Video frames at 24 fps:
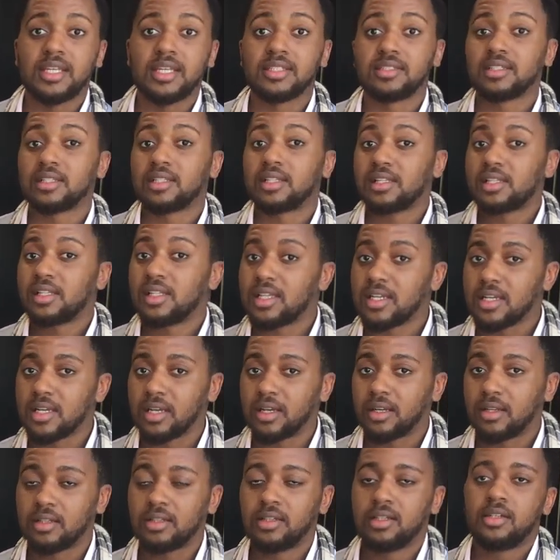Is it
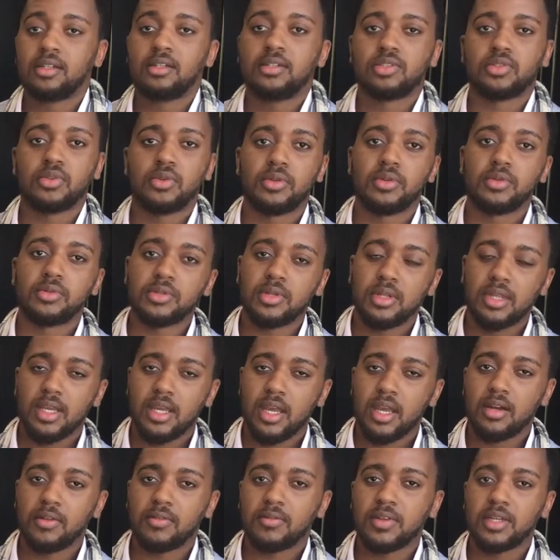clean? So those are the
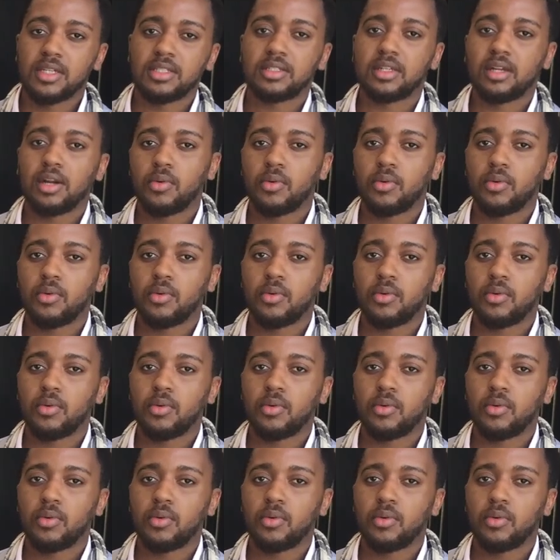kind of things